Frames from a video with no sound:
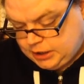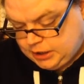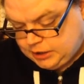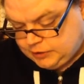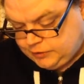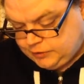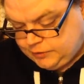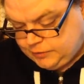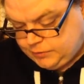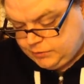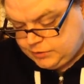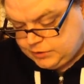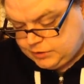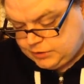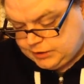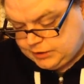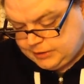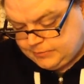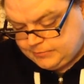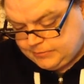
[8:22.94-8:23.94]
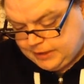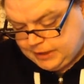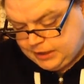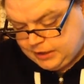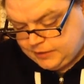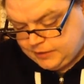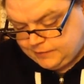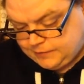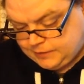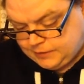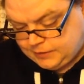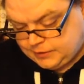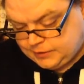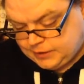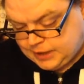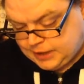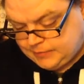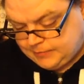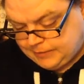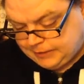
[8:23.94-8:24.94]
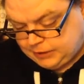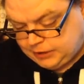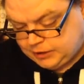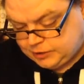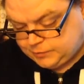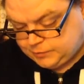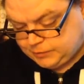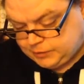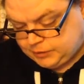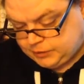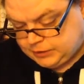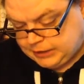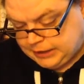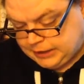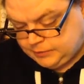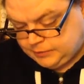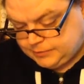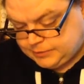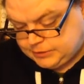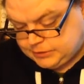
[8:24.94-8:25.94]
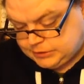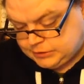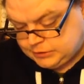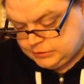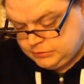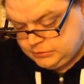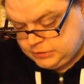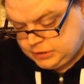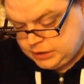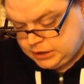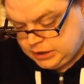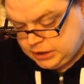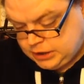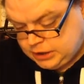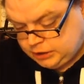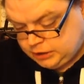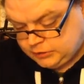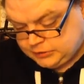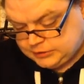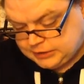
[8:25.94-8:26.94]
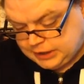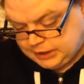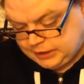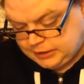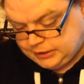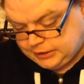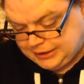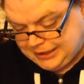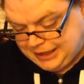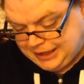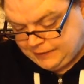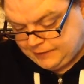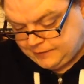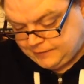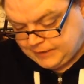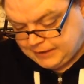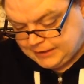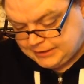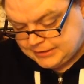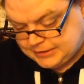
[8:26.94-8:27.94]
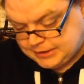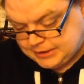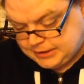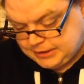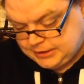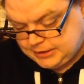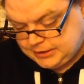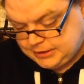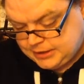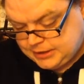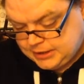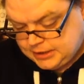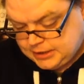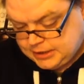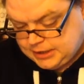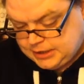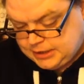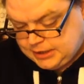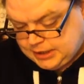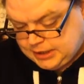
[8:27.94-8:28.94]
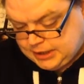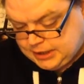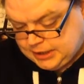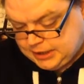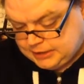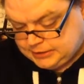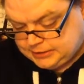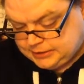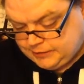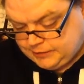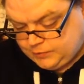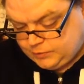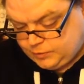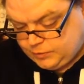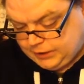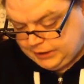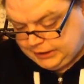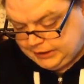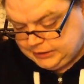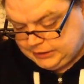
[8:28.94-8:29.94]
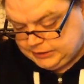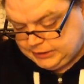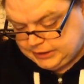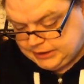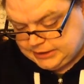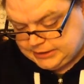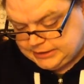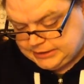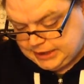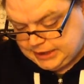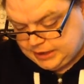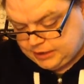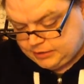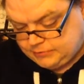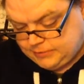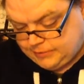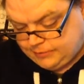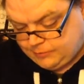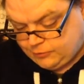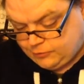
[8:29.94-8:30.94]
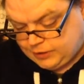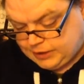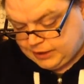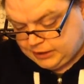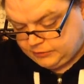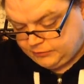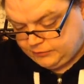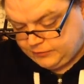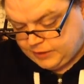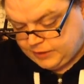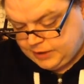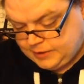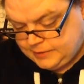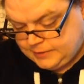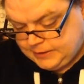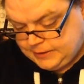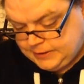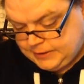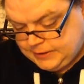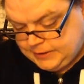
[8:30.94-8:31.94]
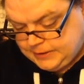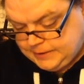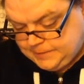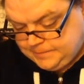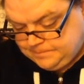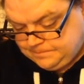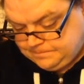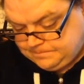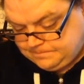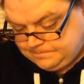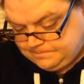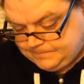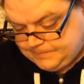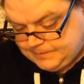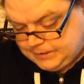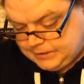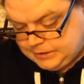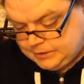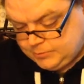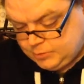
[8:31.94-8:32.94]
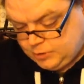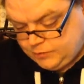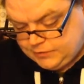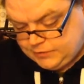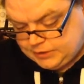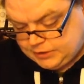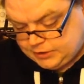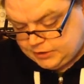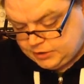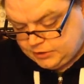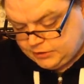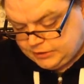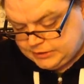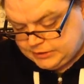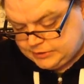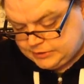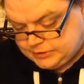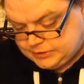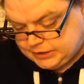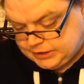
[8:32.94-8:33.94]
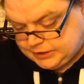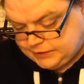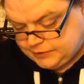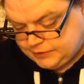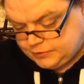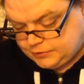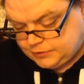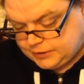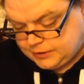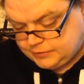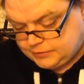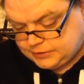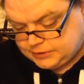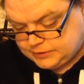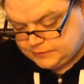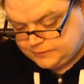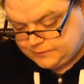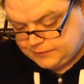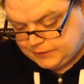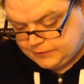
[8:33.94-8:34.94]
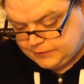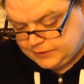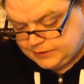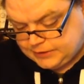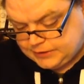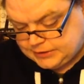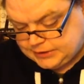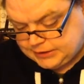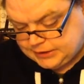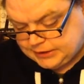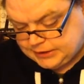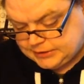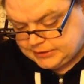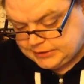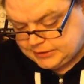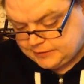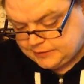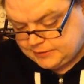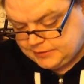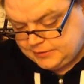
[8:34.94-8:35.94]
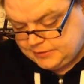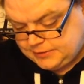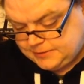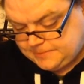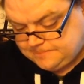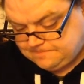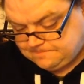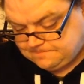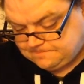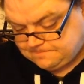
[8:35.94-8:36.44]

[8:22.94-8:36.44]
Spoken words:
Another was an inmate of the mental hospital on Elba 2, alongside Garth of Izar. Several were killed in an attack on Memory Alpha. In the movies, Andorians were seen in the crowds as Federation dignitaries.